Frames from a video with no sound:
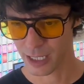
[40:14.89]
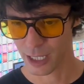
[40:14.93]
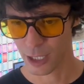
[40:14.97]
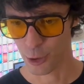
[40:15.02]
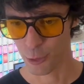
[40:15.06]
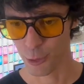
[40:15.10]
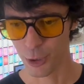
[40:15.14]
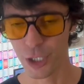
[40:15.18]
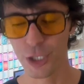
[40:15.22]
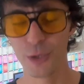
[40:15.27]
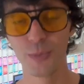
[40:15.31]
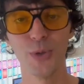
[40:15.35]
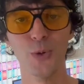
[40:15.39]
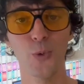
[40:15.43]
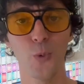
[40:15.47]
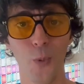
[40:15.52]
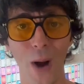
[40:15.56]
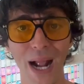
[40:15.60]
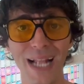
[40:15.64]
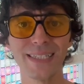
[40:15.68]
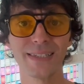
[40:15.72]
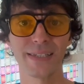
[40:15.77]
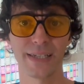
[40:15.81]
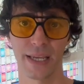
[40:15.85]
Where you could be
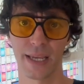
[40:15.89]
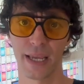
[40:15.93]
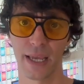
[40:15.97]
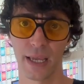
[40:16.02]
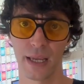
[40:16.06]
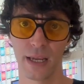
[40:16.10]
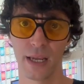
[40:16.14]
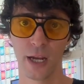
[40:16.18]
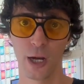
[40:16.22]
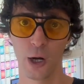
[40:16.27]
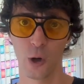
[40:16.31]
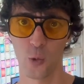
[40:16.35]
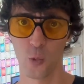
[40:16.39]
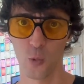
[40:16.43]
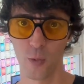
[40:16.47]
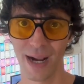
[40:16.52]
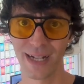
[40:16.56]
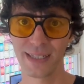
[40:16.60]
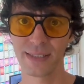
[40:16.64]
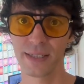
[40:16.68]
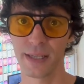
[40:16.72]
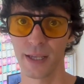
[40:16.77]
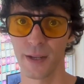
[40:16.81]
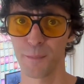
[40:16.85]
renting it,
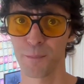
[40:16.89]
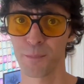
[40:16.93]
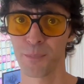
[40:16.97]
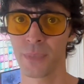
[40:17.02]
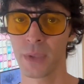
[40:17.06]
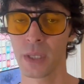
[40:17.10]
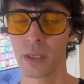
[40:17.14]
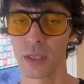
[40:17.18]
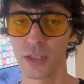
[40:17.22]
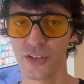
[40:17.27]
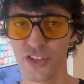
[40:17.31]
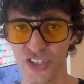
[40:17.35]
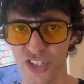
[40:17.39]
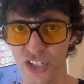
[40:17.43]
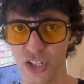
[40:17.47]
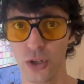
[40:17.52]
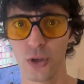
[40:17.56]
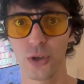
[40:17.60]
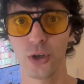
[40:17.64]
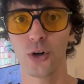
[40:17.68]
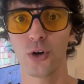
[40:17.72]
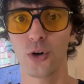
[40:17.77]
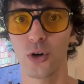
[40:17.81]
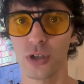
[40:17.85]
rent it. still
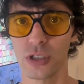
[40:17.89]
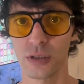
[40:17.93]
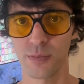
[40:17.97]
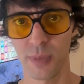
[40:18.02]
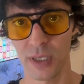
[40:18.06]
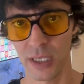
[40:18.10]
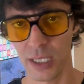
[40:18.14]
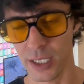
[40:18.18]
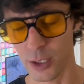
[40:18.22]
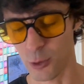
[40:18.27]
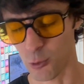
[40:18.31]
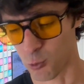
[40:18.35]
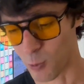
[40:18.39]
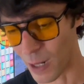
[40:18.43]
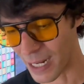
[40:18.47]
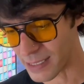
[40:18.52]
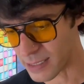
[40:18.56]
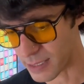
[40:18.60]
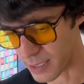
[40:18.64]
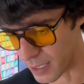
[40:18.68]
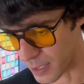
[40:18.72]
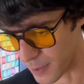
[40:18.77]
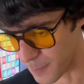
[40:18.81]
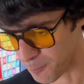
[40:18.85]
yours, but like rent
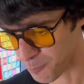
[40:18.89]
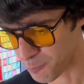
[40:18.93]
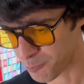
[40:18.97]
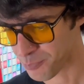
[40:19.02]
it.